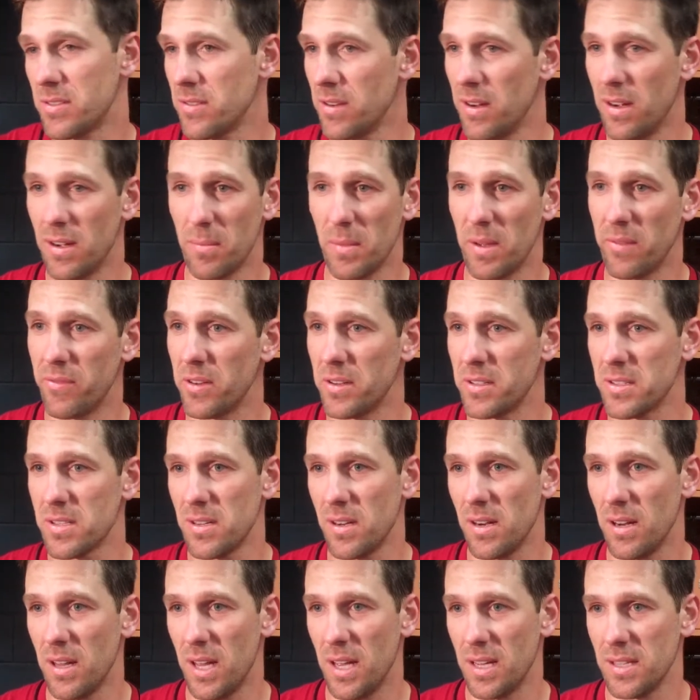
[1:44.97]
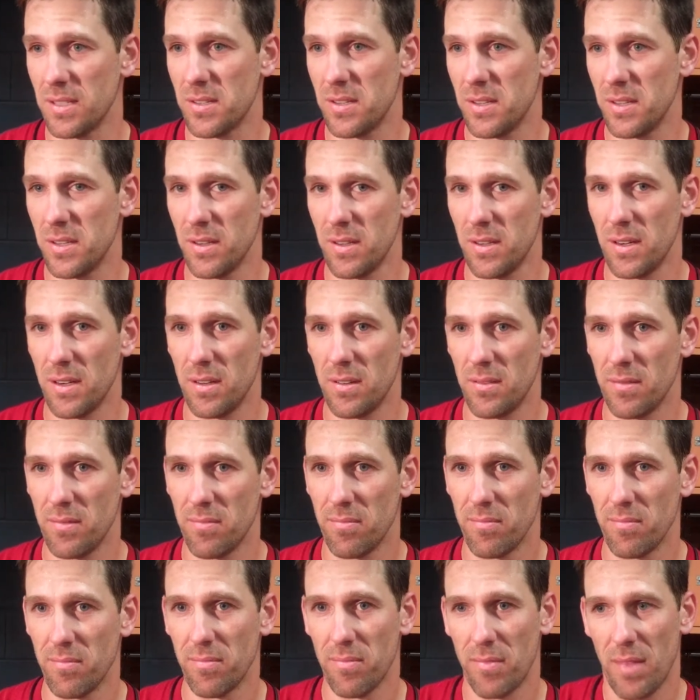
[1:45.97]
strong my first start last year and
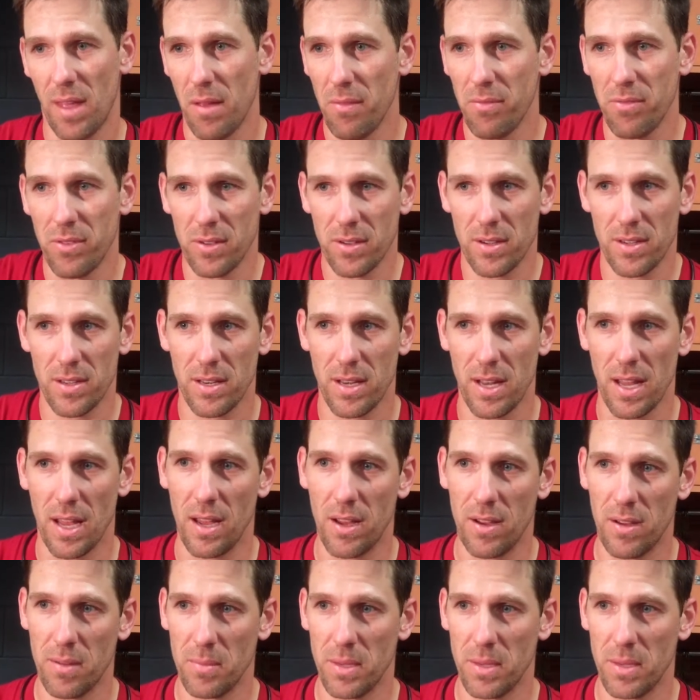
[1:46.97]
feel good now.